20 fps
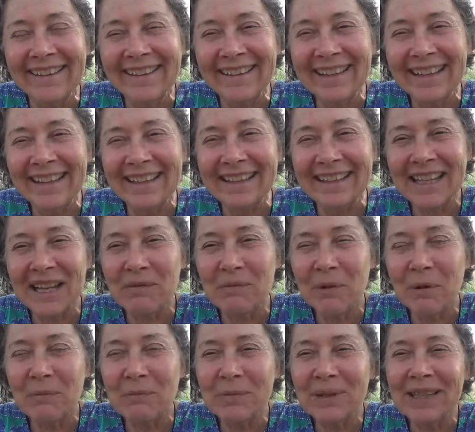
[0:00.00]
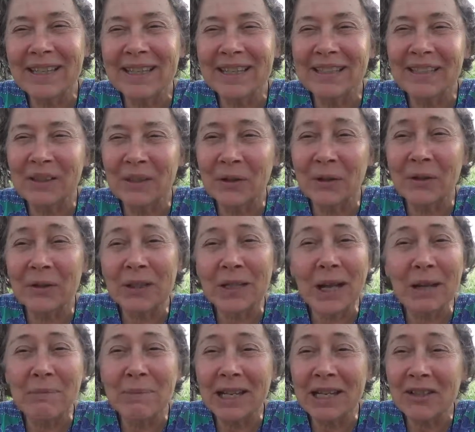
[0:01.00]
that they won't be in your
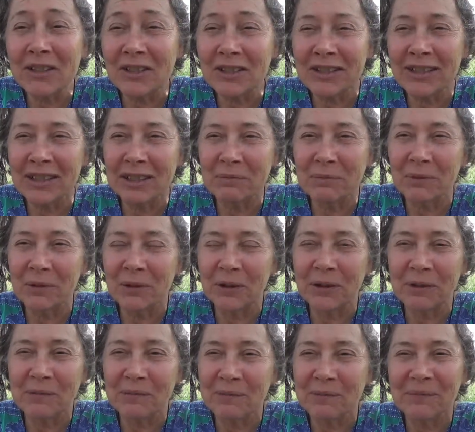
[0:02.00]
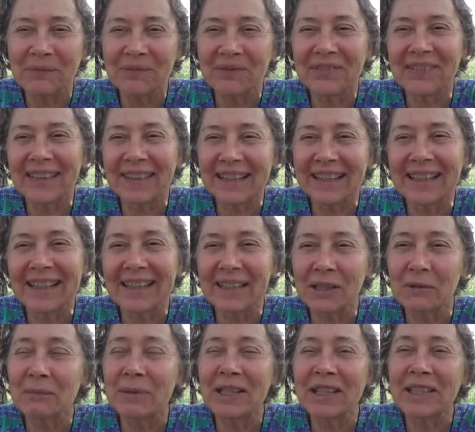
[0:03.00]
dimension anymore.
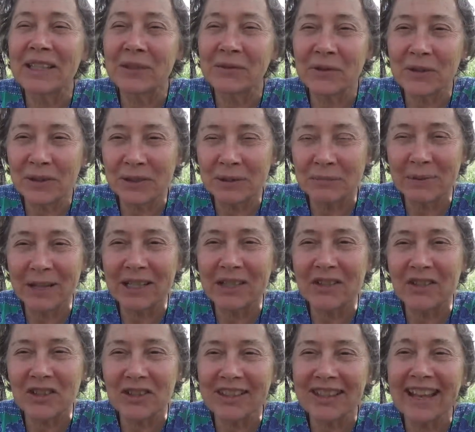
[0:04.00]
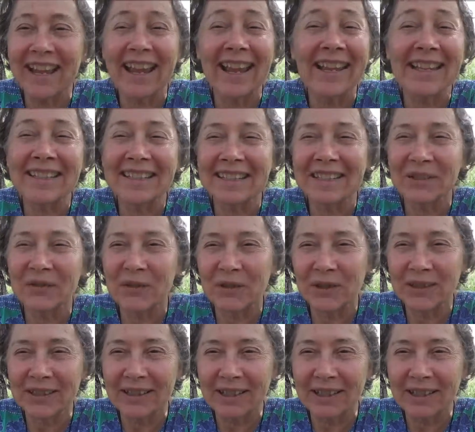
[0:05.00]
It'll be a different dimension and a different